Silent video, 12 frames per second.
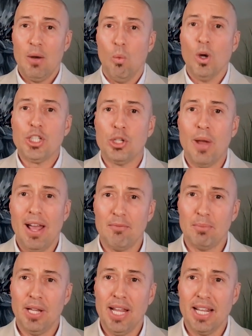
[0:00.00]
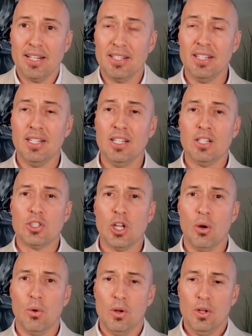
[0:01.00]
what you have planned.
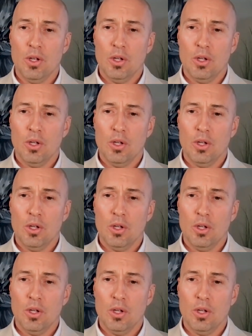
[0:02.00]
So